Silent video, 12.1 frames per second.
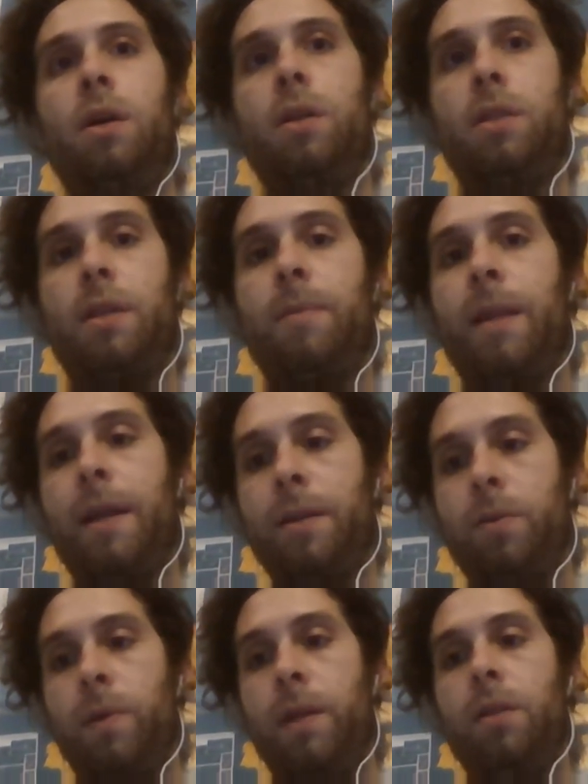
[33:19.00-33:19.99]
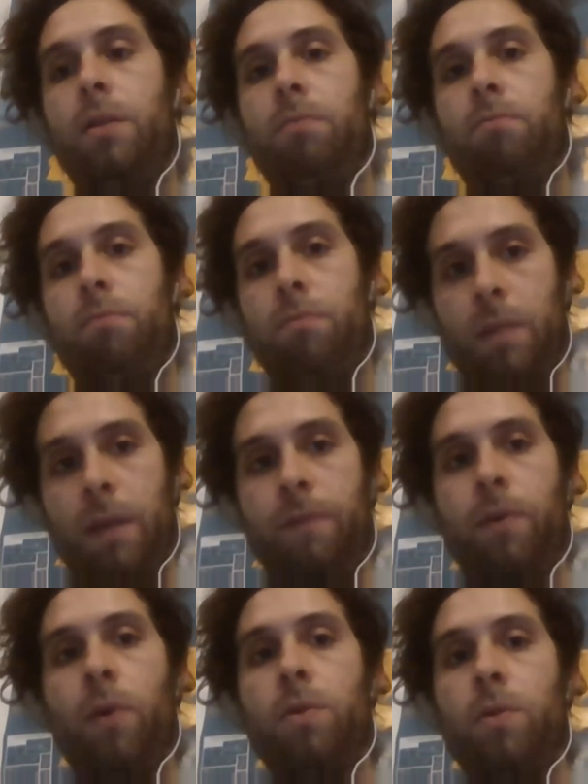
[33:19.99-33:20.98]
sometimes we
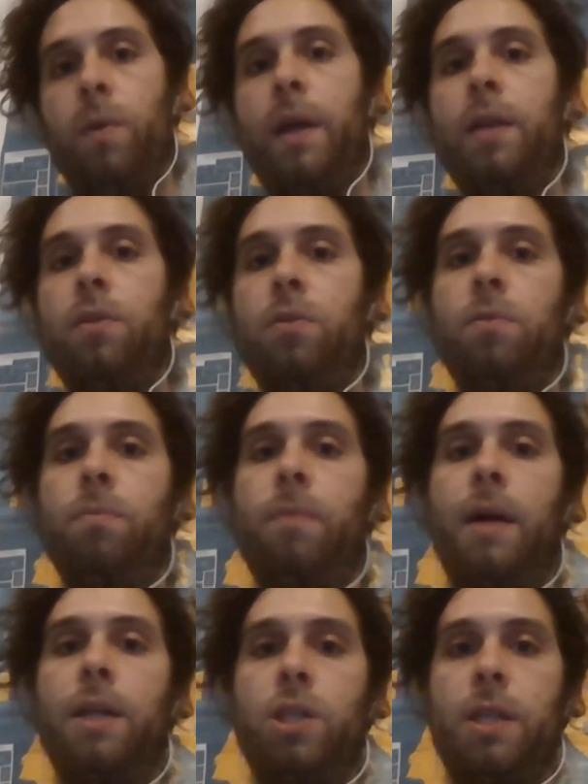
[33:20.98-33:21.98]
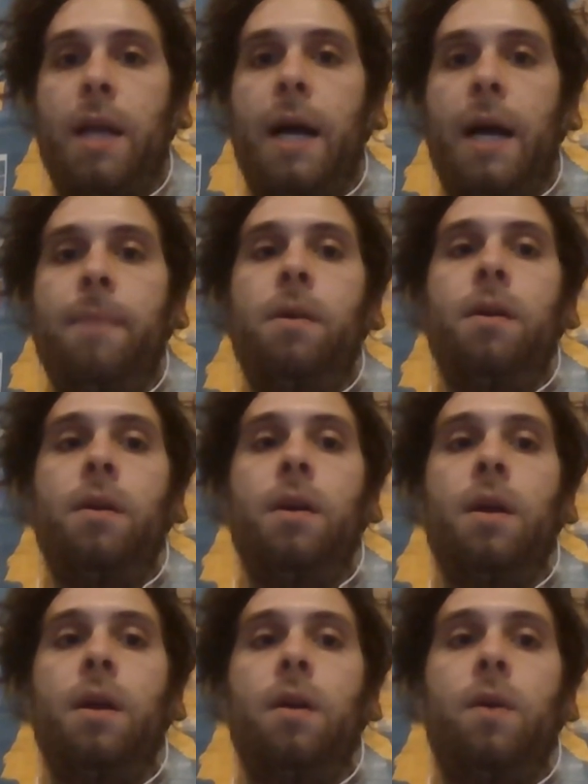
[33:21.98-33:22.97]
devote way too much time
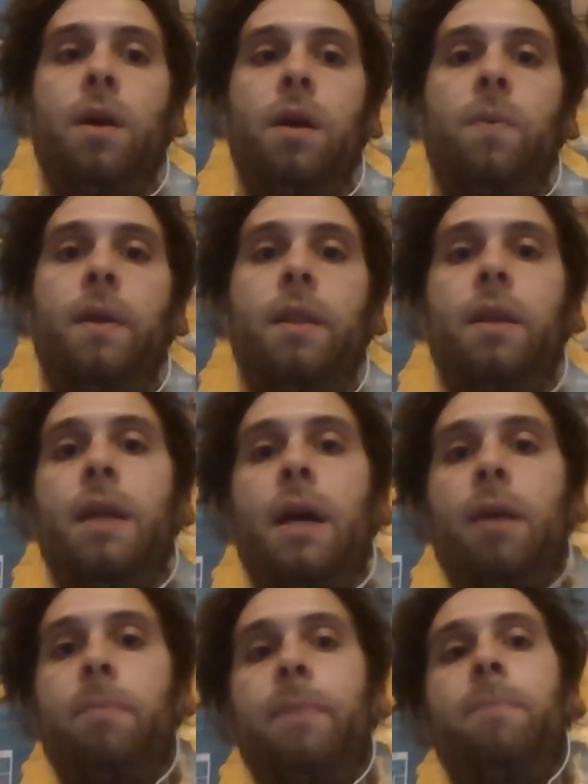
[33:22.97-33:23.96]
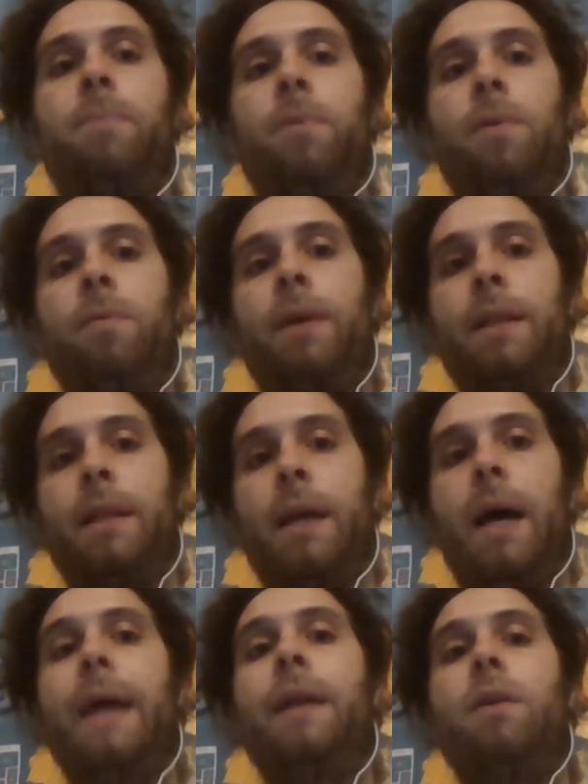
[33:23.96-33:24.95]
with the young people. But
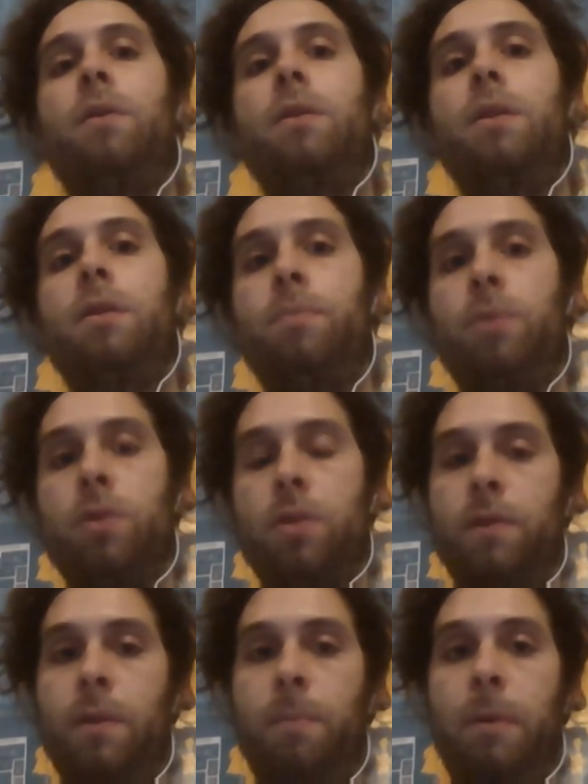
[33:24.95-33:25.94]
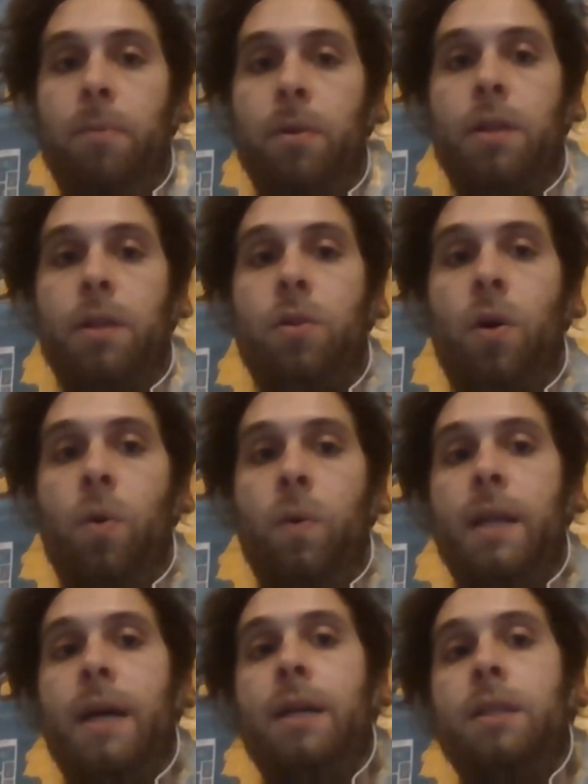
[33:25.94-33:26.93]
I know that most of the people that go
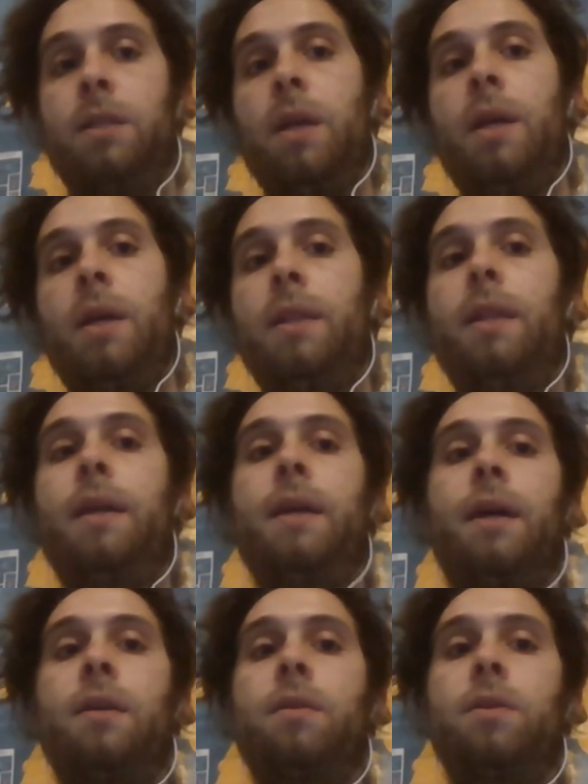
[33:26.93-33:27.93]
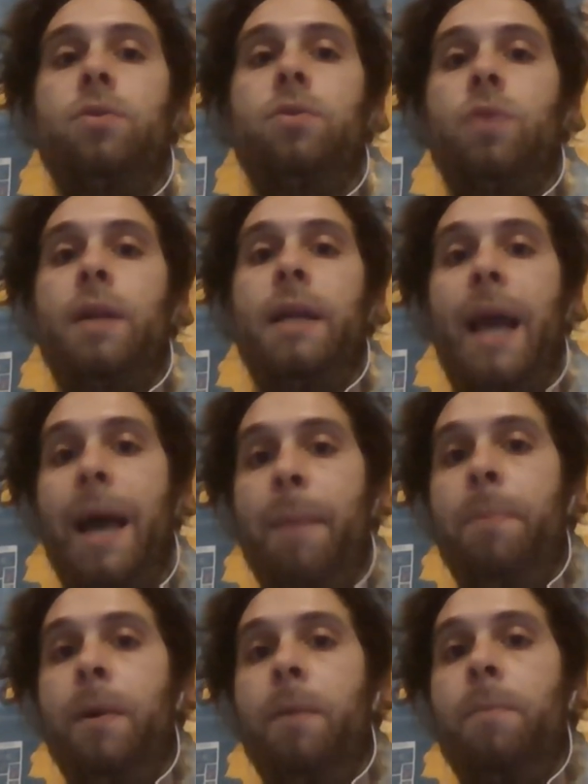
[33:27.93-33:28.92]
with us, they are usually
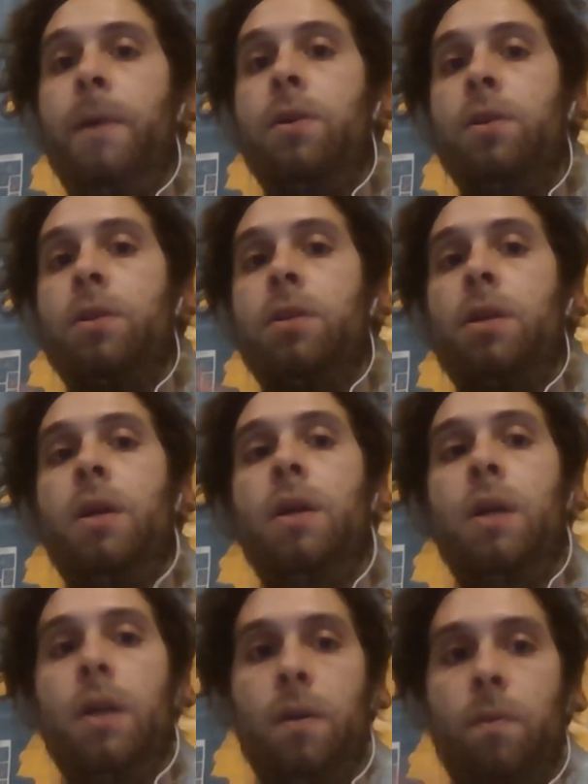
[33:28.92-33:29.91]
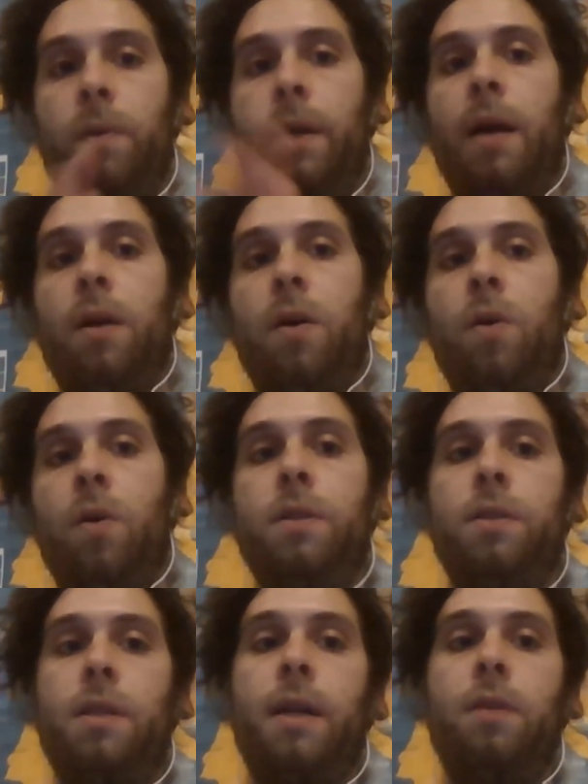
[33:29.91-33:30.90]
happy, because we are
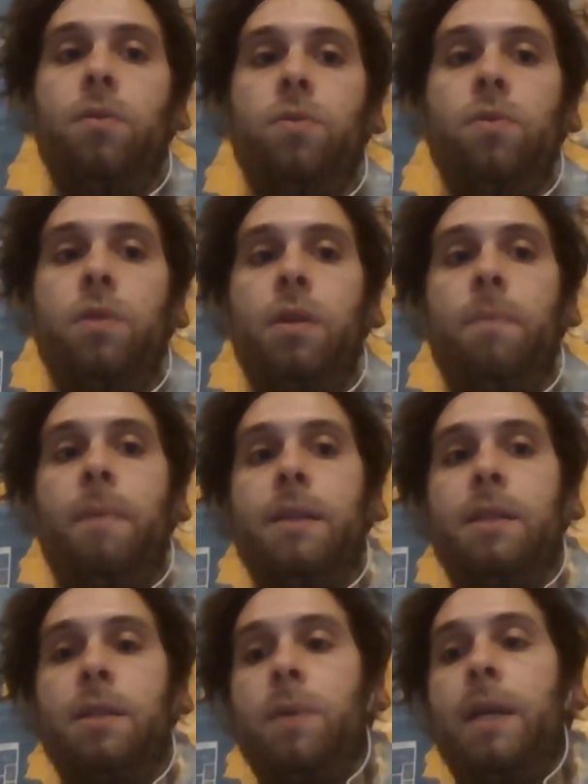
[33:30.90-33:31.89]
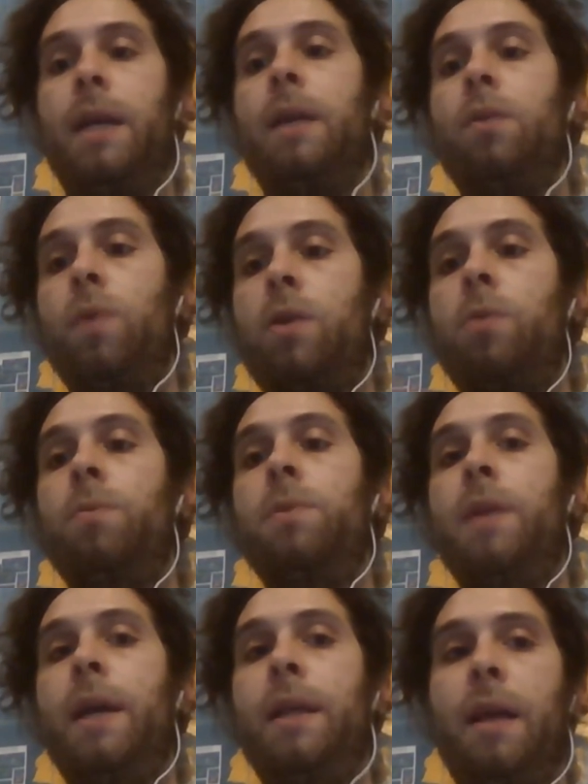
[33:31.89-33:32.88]
always trying to do the best as we can to
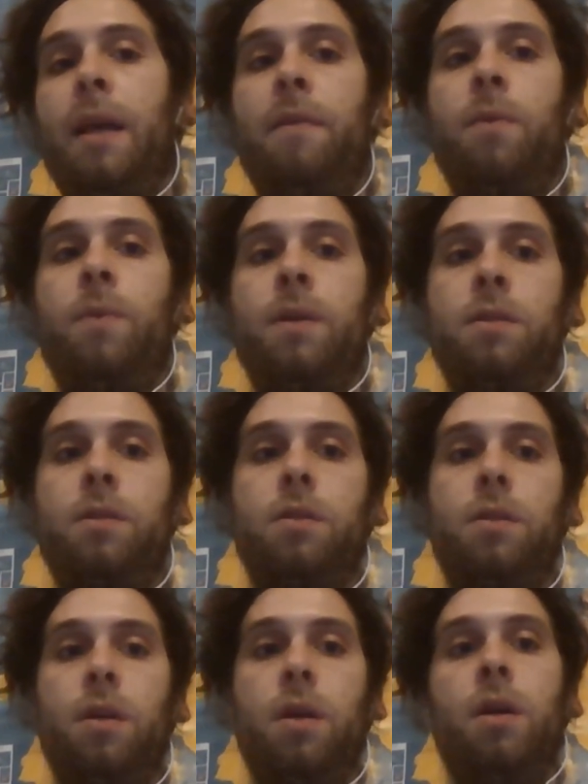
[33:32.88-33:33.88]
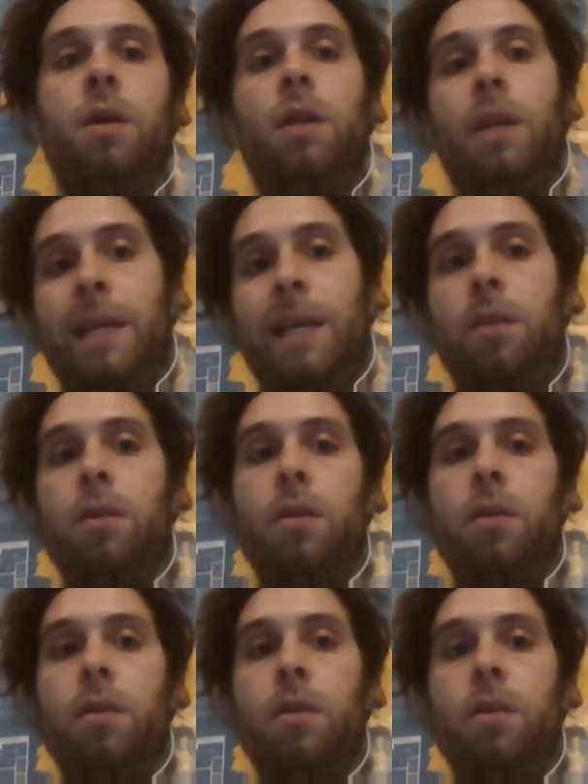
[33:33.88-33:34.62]
accommodate everyone's need